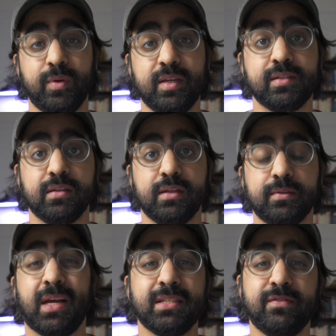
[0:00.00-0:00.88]
easily.
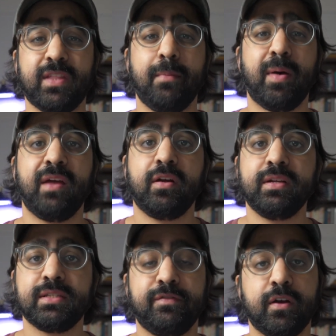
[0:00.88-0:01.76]
Because of that, Python
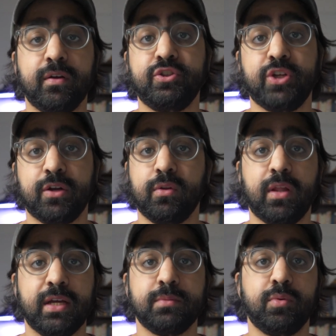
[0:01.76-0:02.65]
is a very
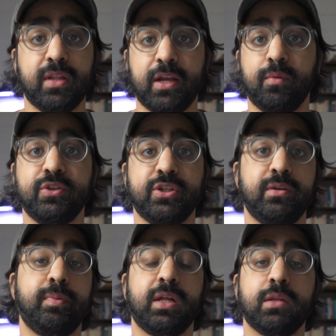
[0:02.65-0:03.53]
generalizable language and
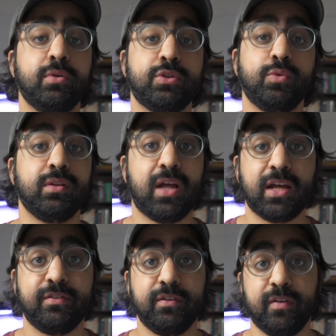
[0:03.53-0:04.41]
applicable to a
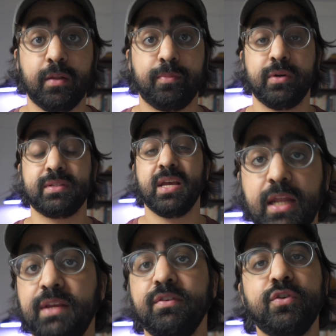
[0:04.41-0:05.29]
lot of of developers.
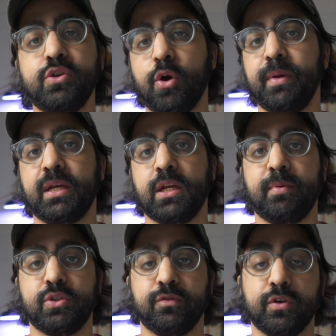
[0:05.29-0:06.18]
And even if you don't pick it up
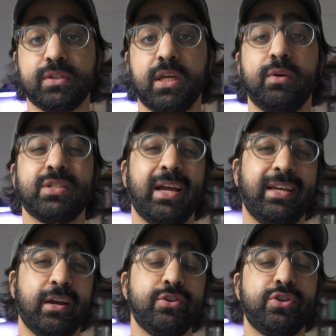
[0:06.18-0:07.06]
as your first language, I
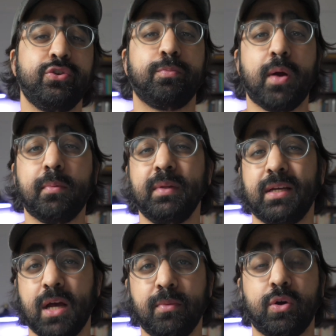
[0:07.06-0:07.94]
guarantee you'll probably
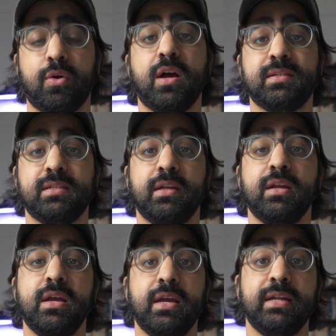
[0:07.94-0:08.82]
come across it
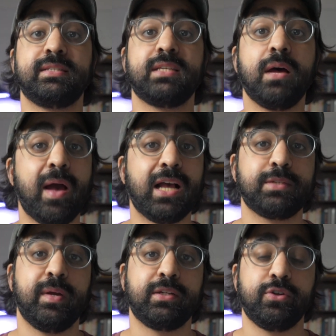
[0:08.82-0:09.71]
in some
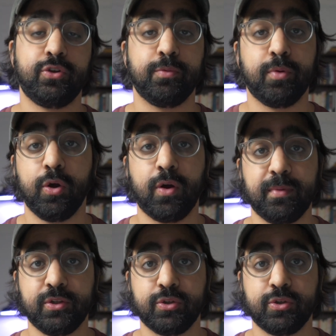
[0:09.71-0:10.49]
aspect during your programming